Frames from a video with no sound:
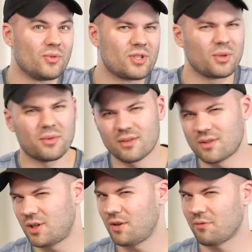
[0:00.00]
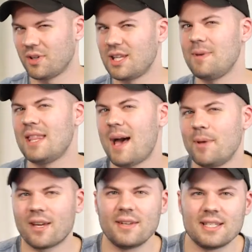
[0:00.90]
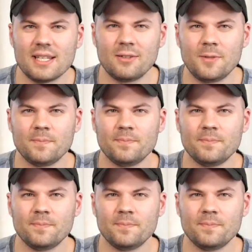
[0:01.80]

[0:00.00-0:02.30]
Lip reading: so could it really be that big of a deal?